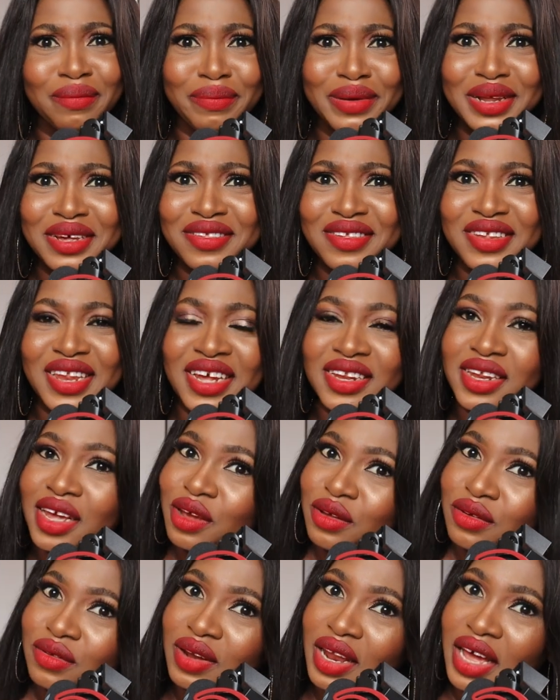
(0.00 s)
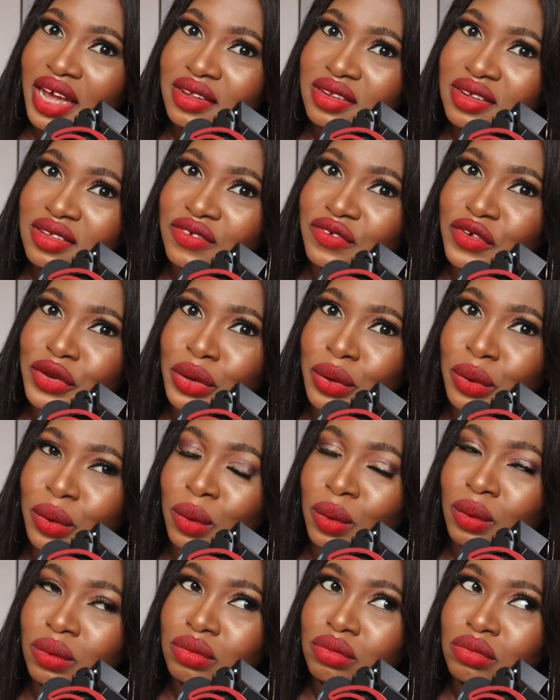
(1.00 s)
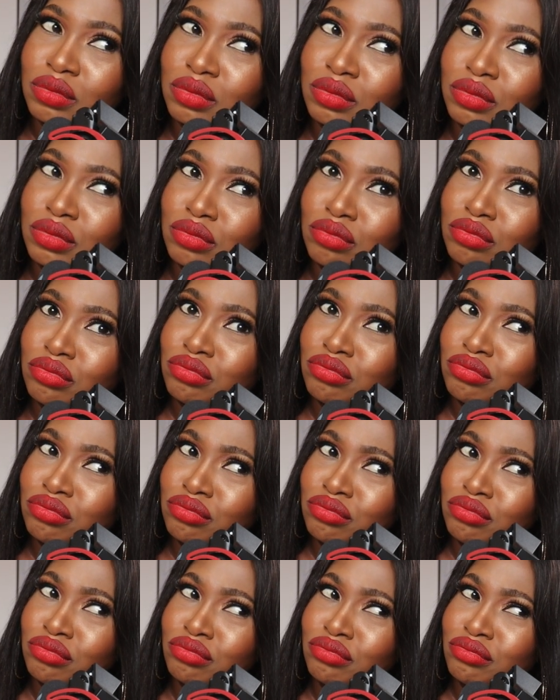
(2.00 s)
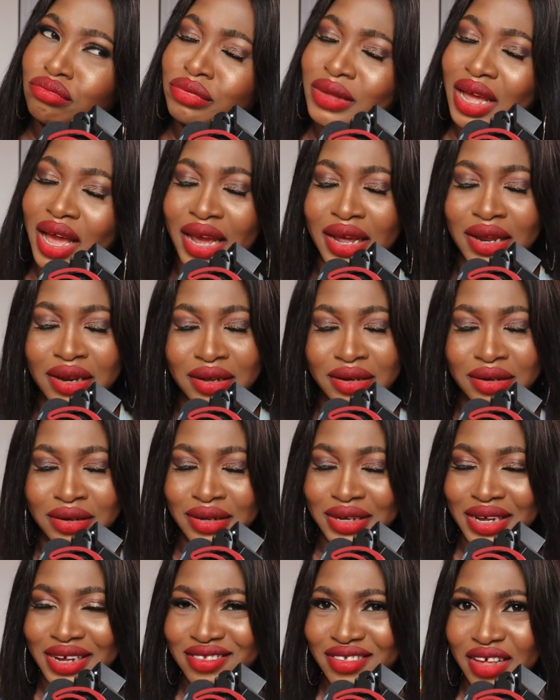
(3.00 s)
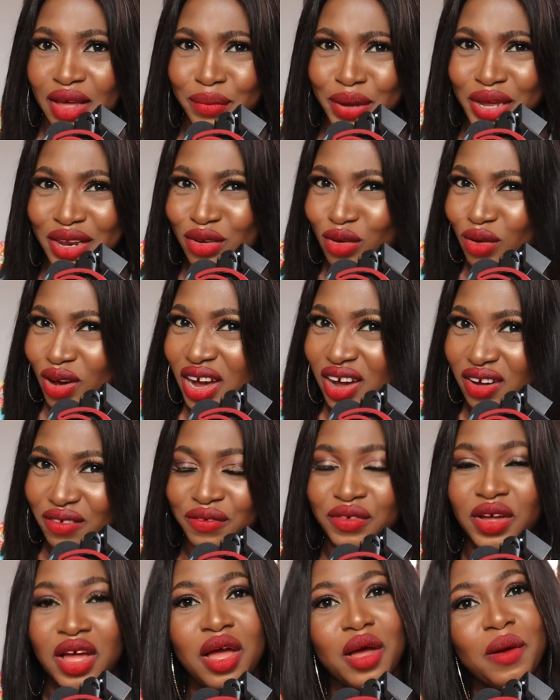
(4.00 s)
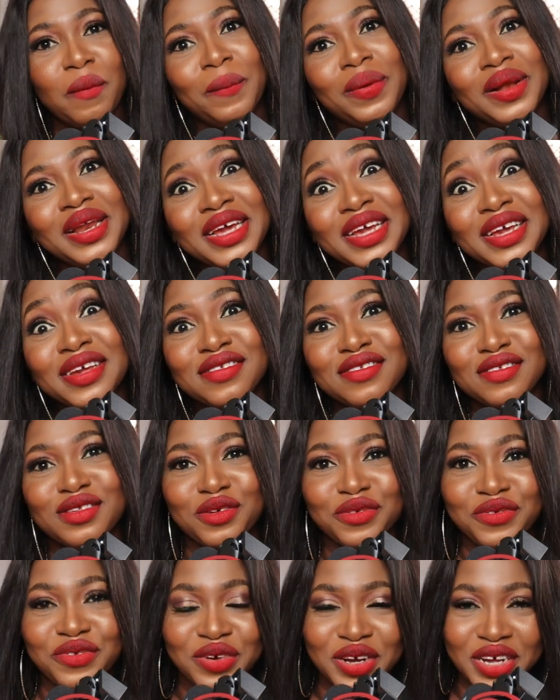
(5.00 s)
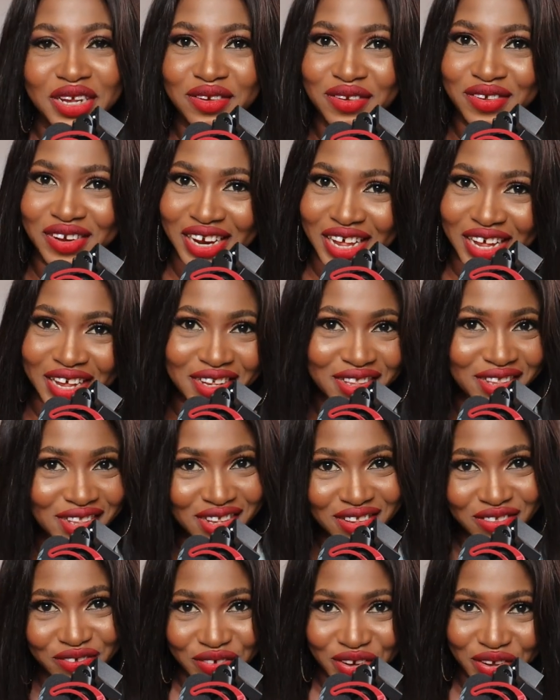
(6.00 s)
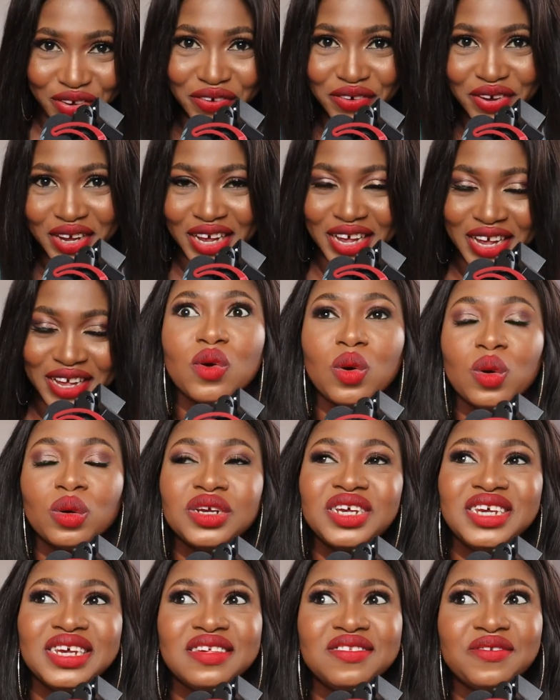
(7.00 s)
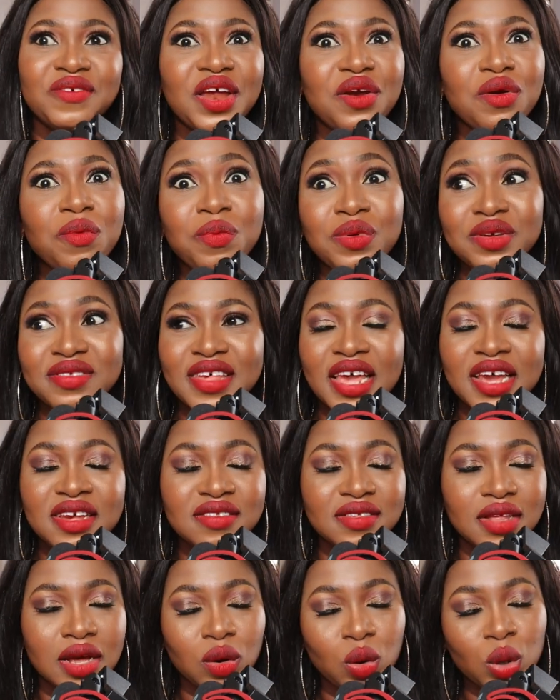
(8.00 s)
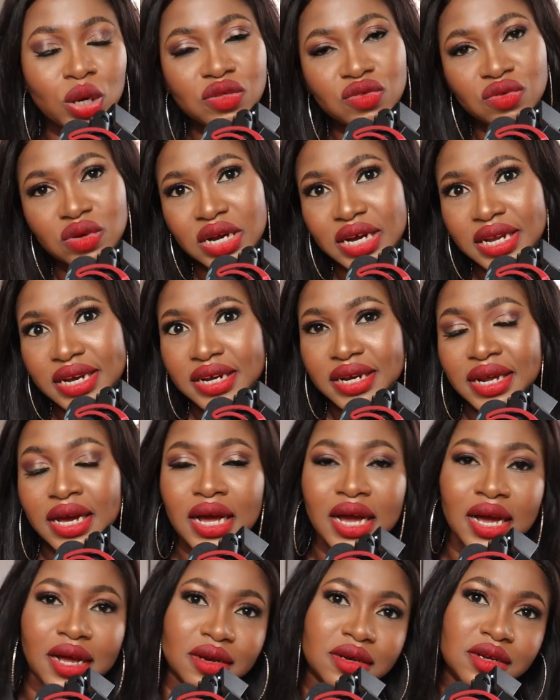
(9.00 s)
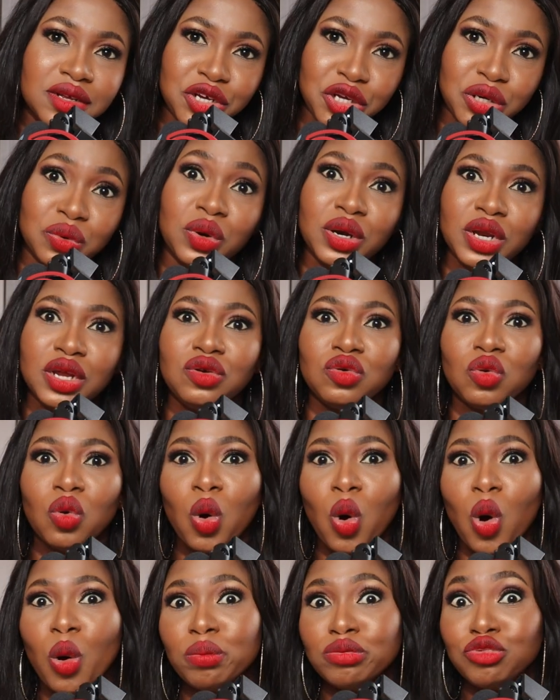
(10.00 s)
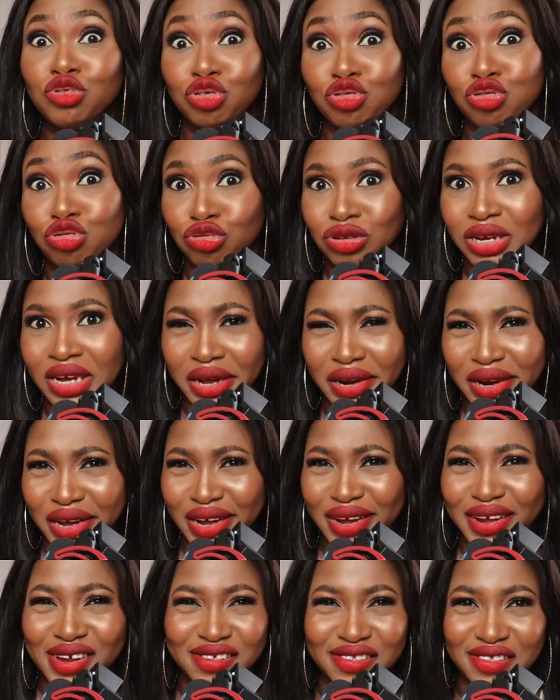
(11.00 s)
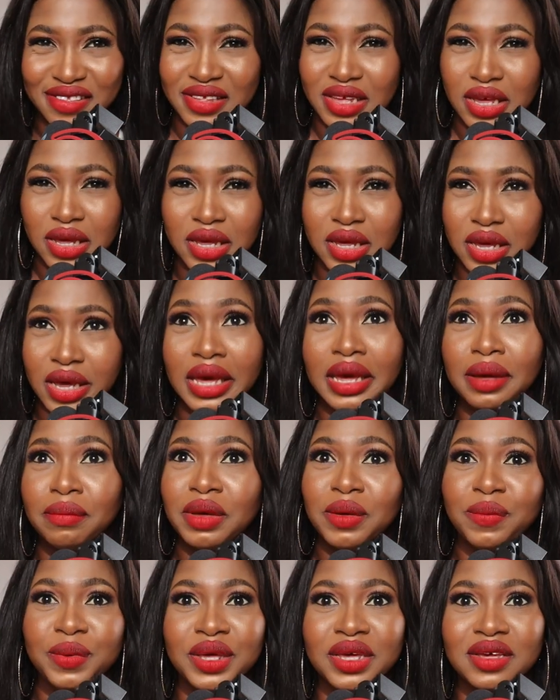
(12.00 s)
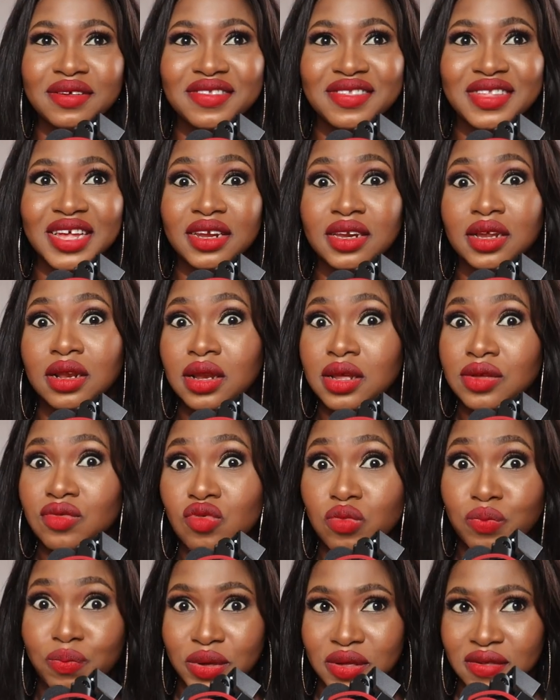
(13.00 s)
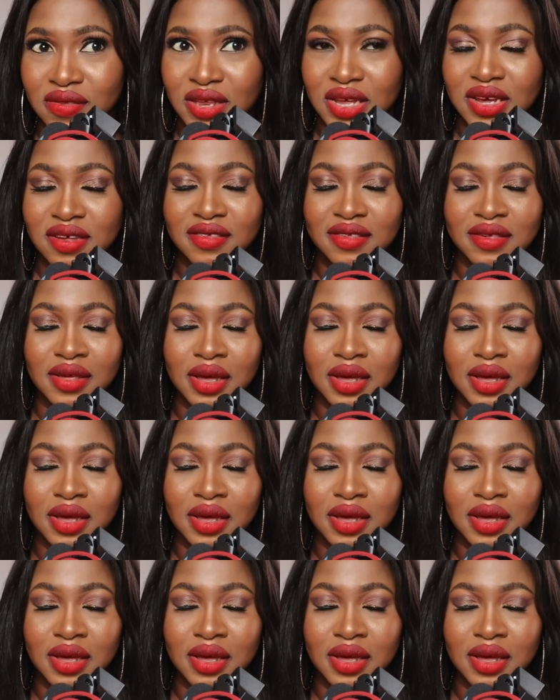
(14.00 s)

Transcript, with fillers: Please, did I tell you to like this video? Mm-hmm. I guess I may not have. Please don't forget to like this video, okay? So she's very precise. They are going to Canada and she wanted to come to Ghana and stay here, maybe start a little business